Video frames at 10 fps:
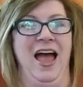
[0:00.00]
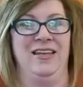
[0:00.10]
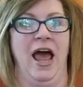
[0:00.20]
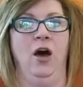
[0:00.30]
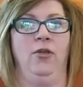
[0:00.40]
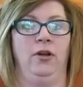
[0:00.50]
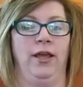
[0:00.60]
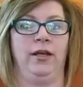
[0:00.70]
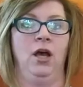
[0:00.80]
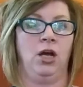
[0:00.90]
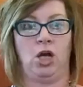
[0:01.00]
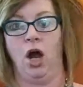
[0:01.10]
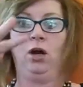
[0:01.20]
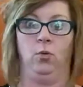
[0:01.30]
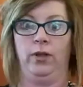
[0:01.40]
And now they're like
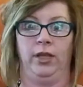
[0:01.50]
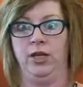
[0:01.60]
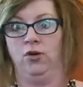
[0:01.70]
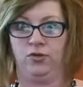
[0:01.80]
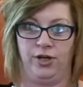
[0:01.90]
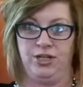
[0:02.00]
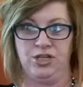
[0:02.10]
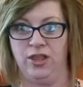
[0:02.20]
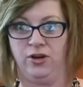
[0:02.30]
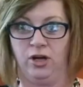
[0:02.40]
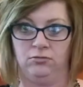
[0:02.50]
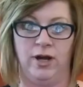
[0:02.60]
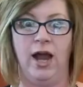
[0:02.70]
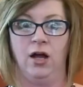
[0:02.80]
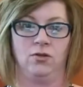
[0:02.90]
cartwheeling over each other in
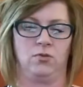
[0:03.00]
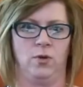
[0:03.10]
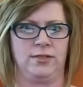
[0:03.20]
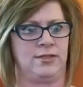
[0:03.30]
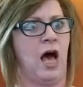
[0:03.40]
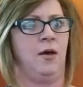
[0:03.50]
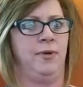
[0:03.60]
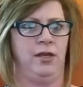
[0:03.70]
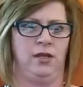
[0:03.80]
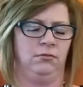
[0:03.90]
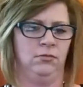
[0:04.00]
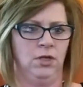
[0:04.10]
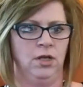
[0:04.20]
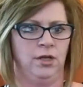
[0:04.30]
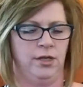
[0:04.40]
rounds while sobbing
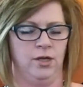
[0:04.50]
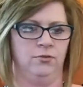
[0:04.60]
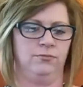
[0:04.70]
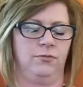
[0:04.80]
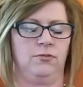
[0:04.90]
and,